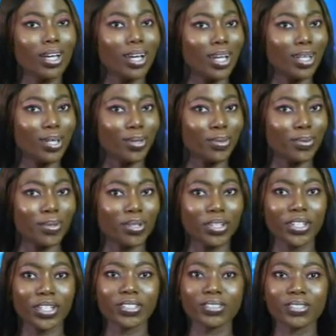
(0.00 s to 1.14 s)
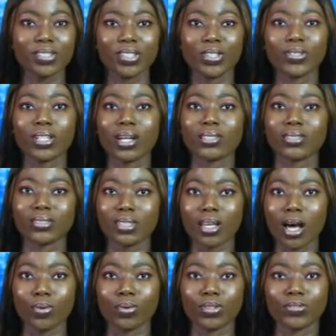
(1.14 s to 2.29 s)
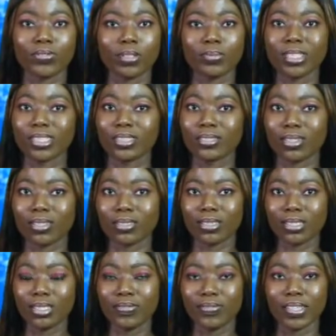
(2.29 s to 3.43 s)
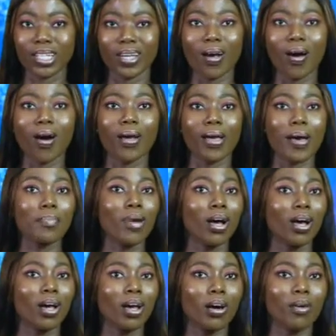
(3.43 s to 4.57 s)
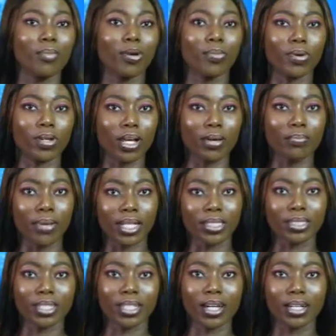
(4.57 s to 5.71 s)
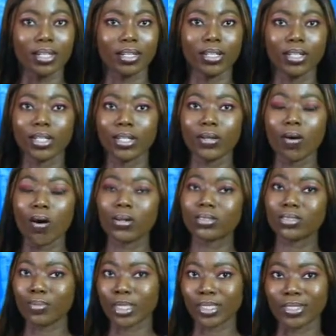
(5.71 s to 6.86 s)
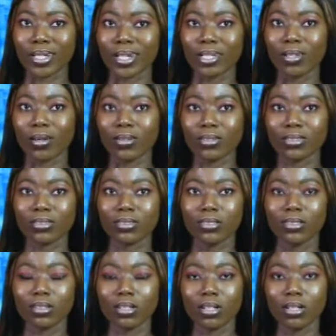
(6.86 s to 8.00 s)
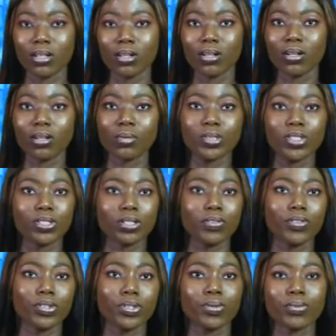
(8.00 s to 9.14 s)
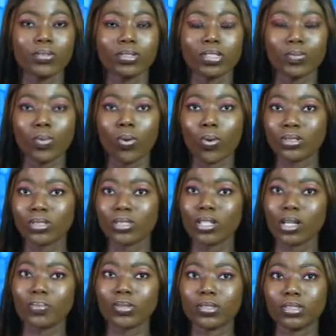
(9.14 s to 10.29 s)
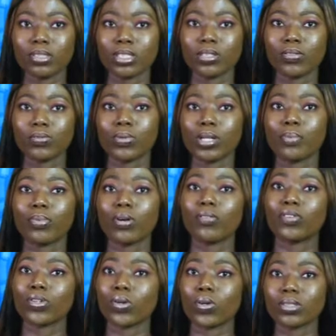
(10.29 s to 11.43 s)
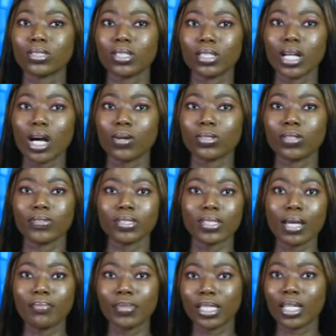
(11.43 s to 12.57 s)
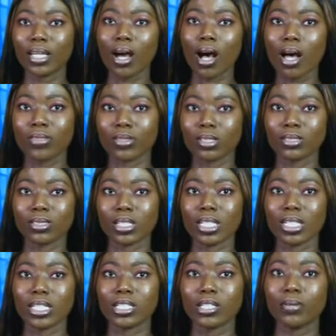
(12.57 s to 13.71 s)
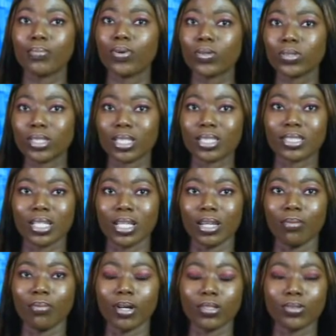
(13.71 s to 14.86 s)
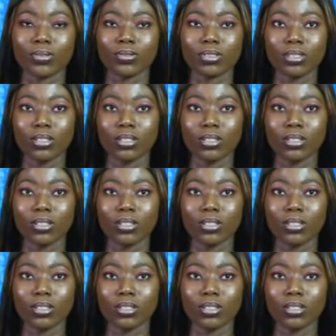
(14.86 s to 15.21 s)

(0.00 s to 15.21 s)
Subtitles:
Hello, here's the news at this hour from Tstv. I am Mobola Badekale. Here are some major headlines. Commissioner for Youth and Sports, Deputy Chief Whip of your State House of Assembly, others lead protest in IBADAN.